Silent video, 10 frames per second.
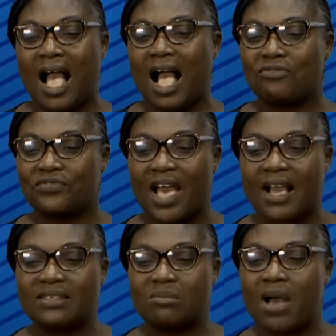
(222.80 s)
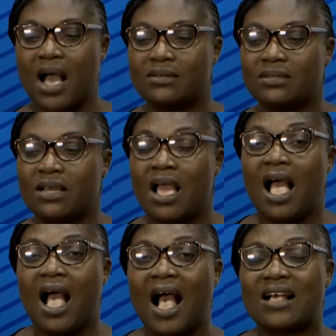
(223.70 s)
after the man
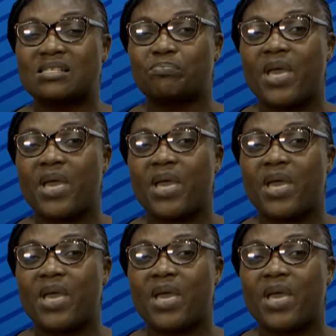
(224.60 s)
has